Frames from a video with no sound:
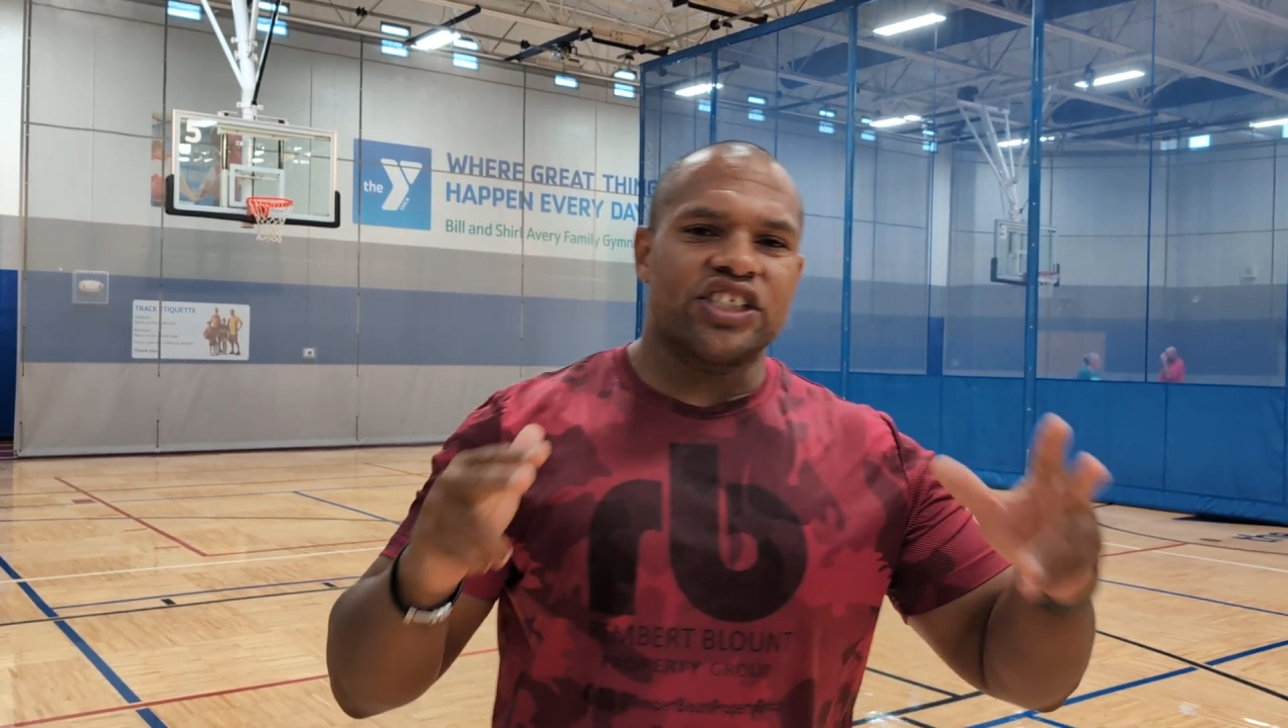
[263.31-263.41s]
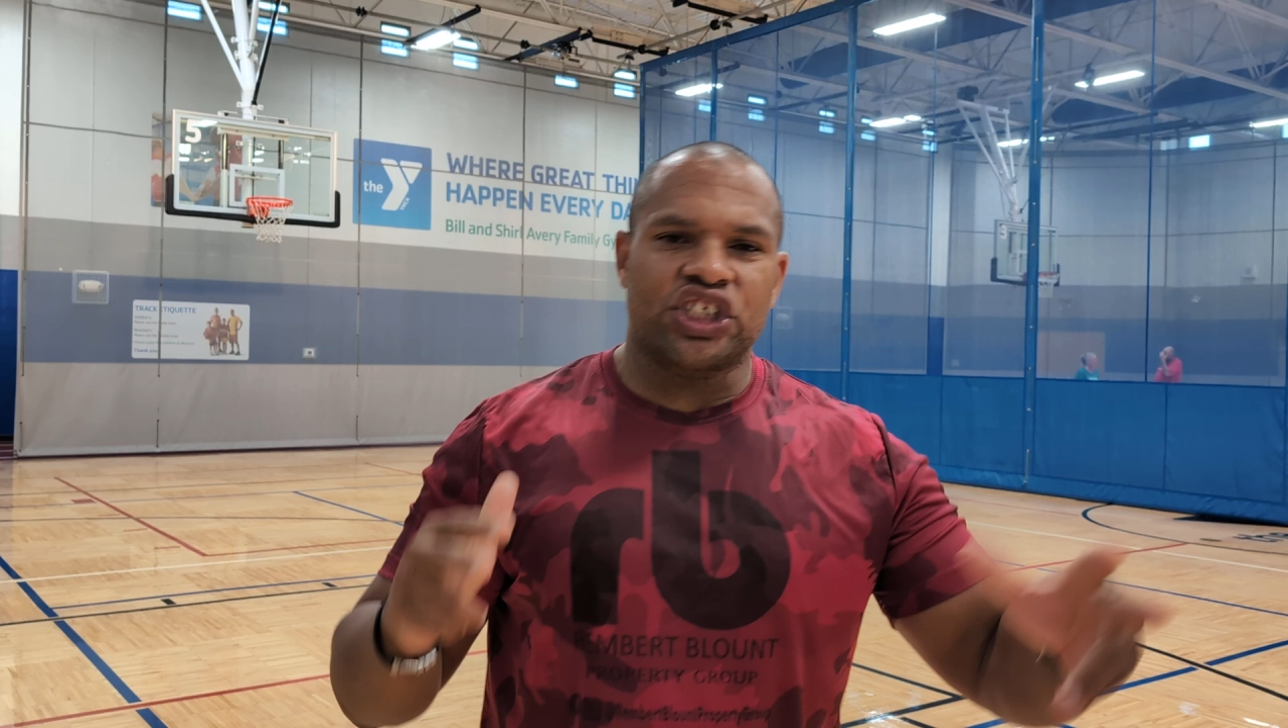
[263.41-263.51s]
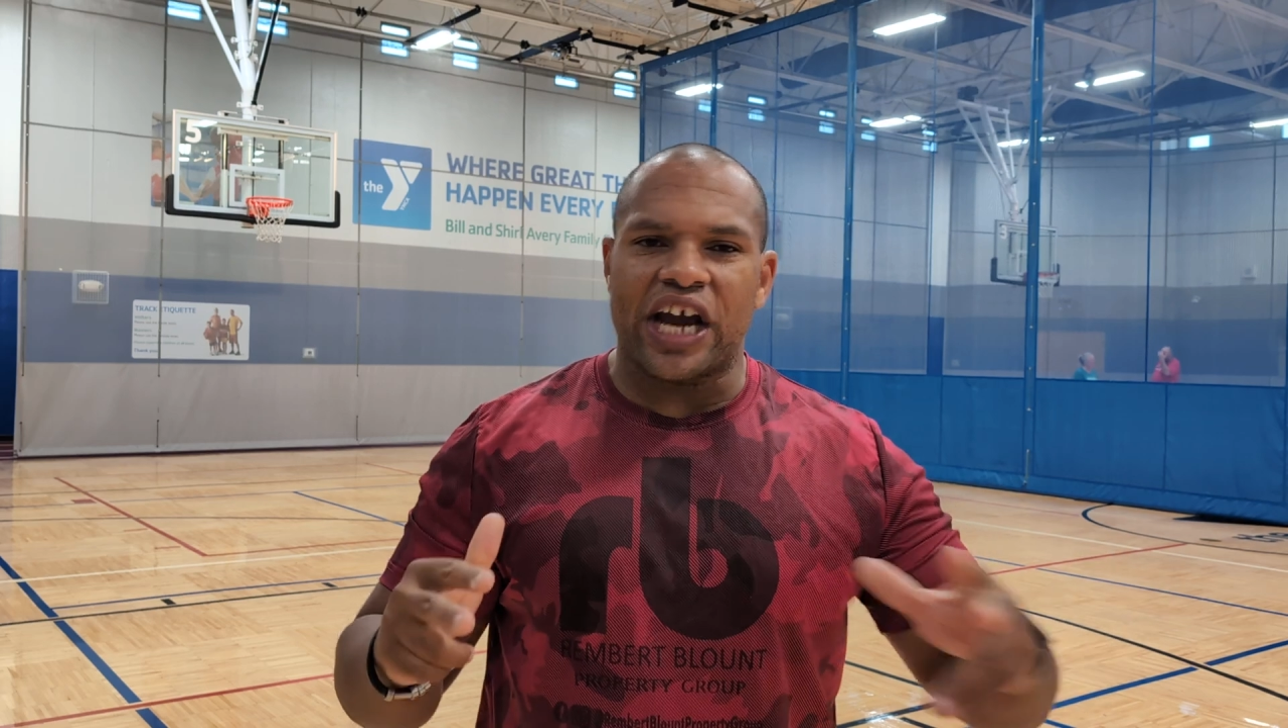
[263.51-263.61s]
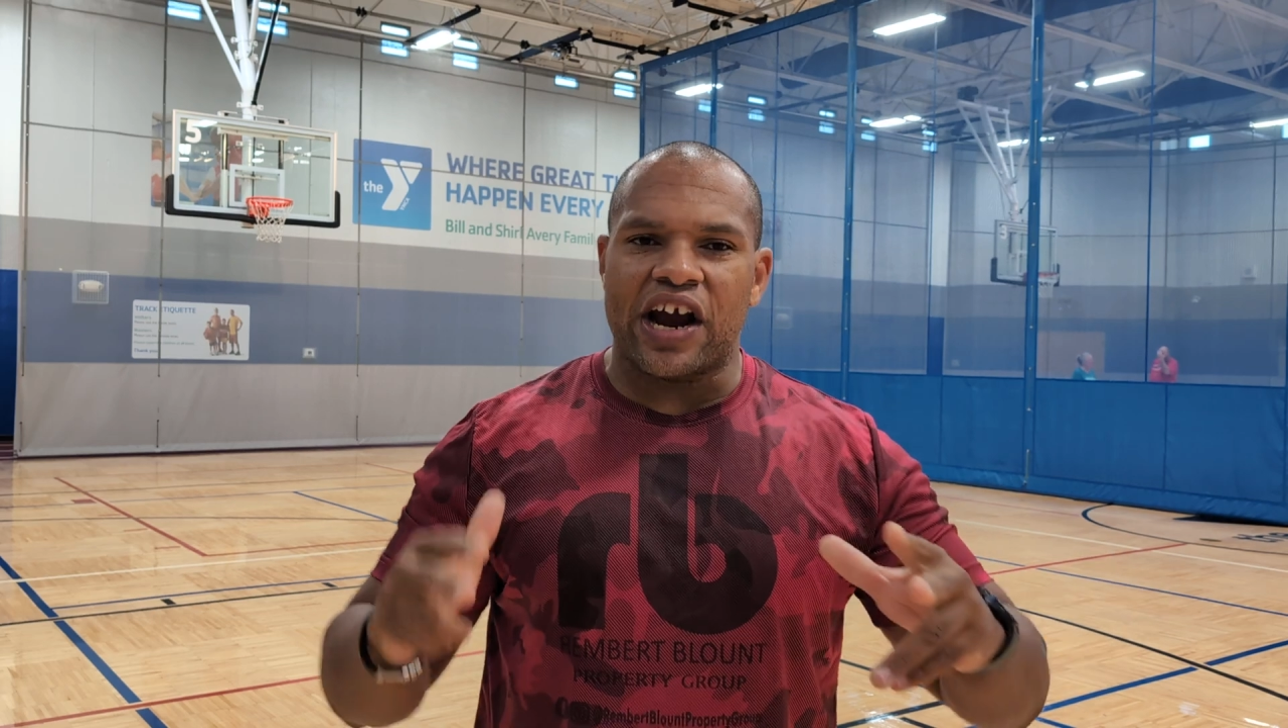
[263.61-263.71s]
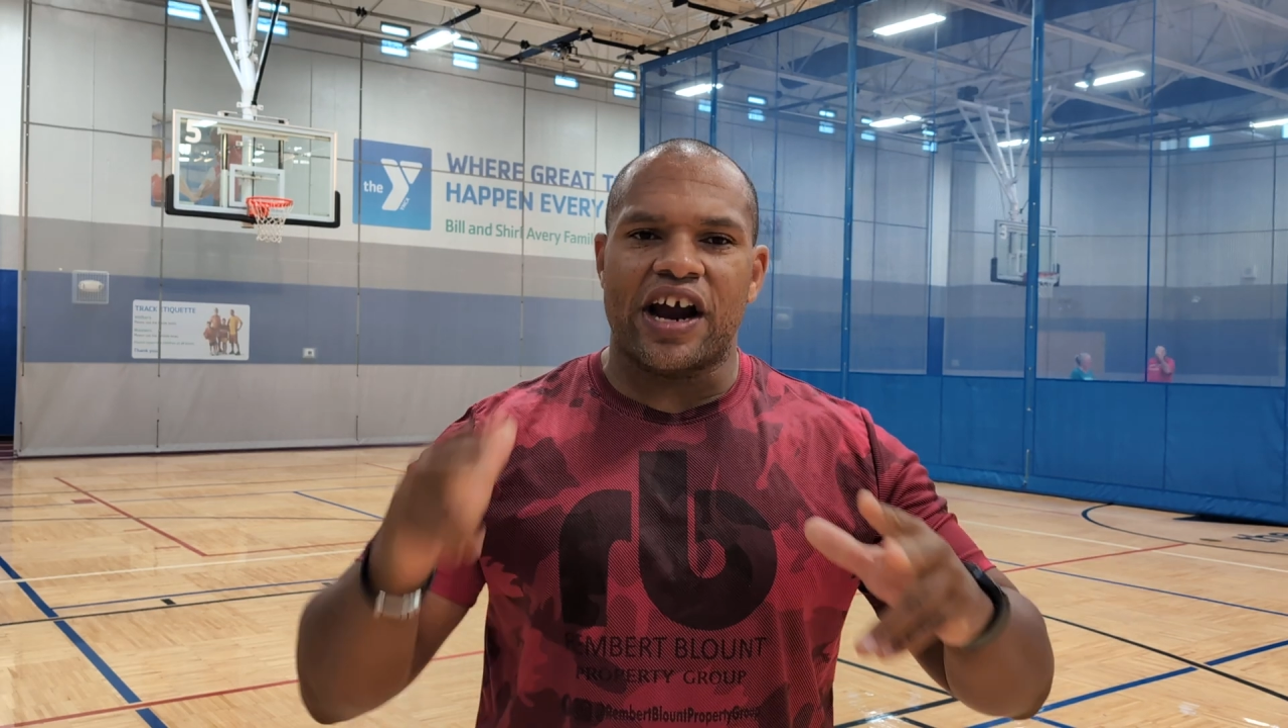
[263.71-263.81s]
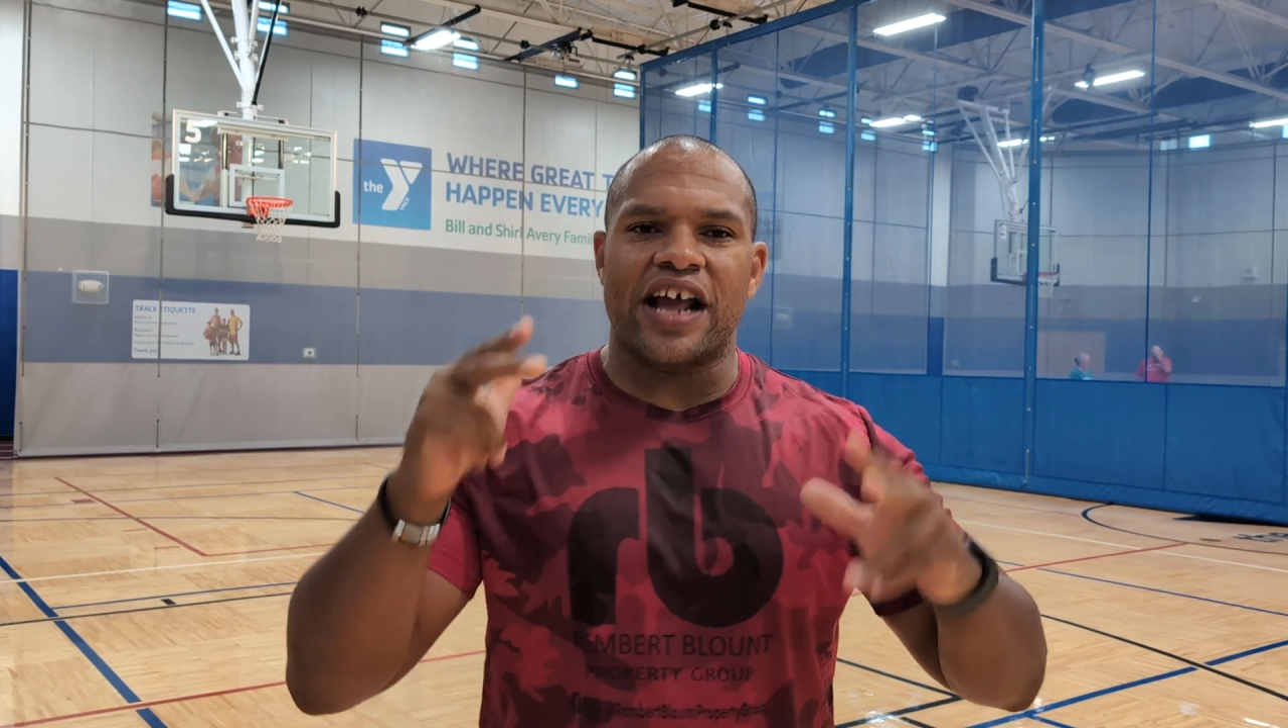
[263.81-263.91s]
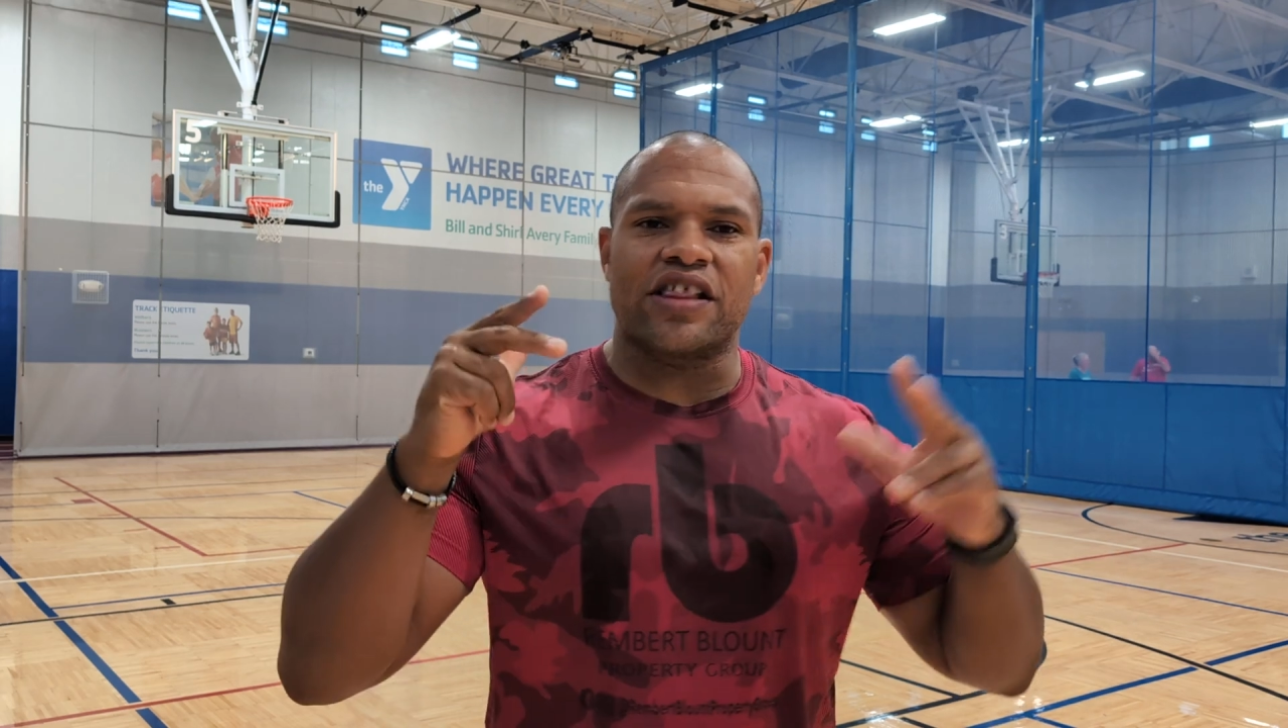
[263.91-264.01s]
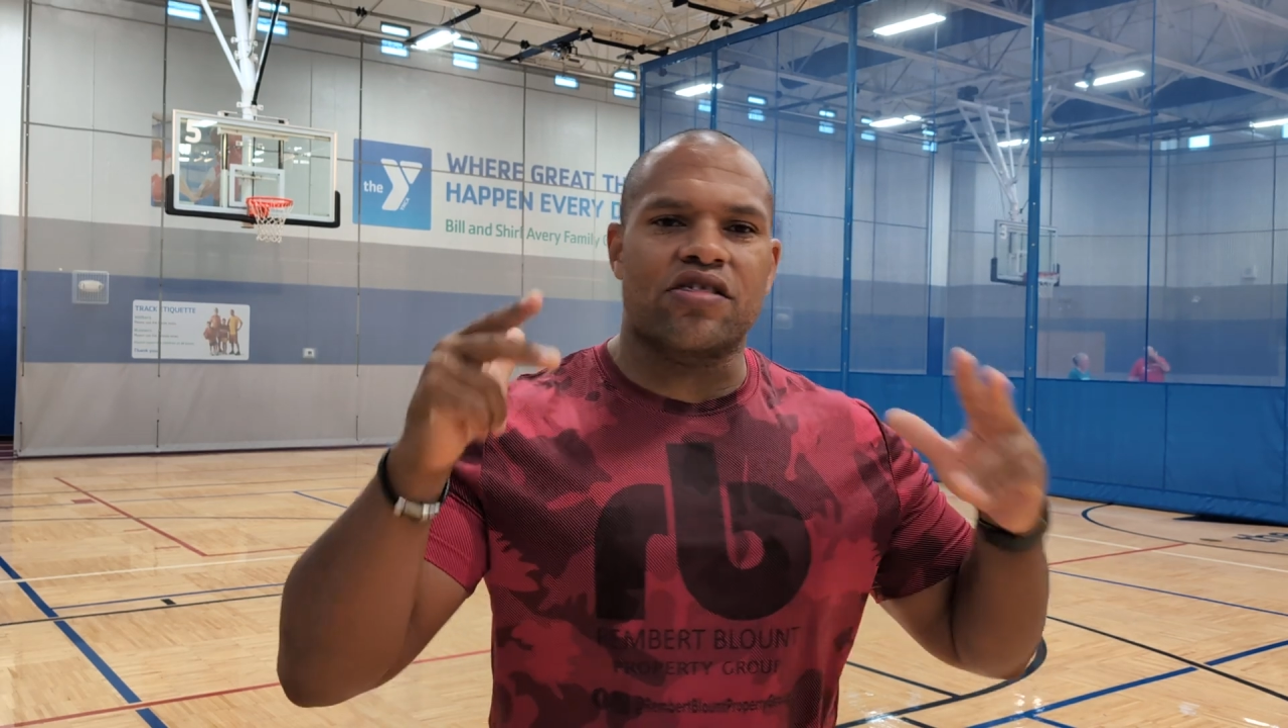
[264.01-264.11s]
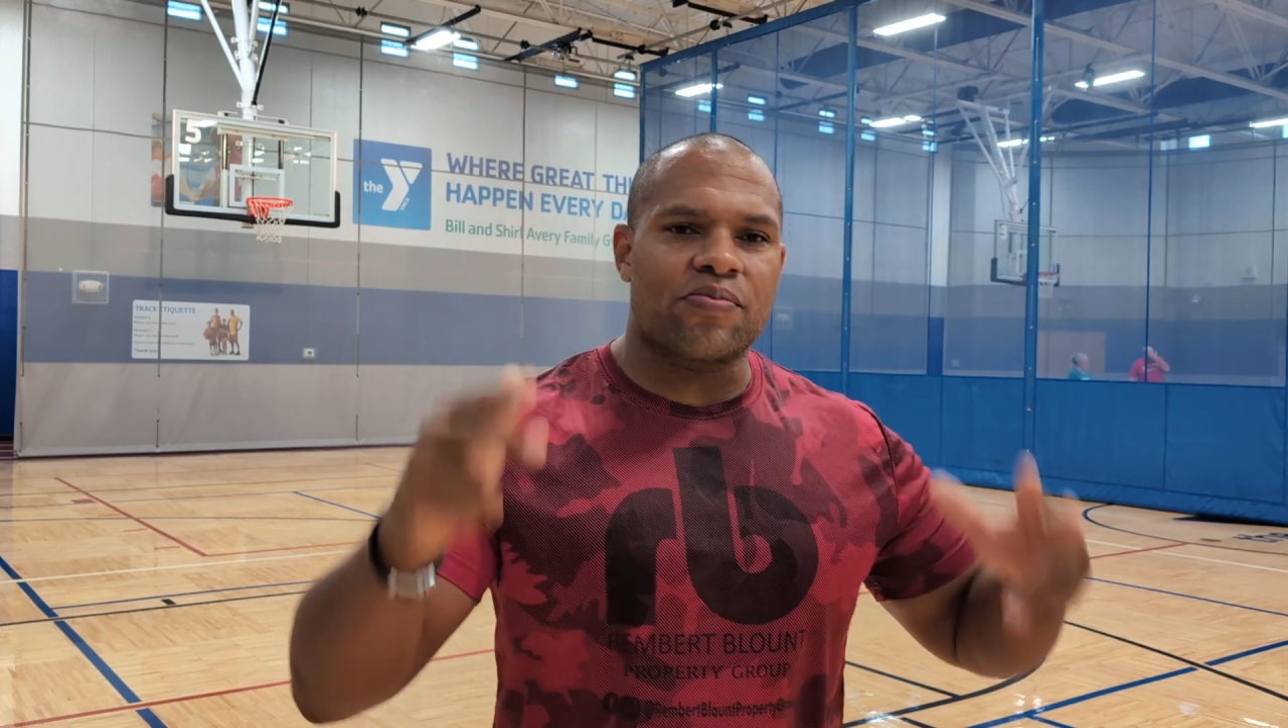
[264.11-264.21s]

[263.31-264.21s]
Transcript: share, and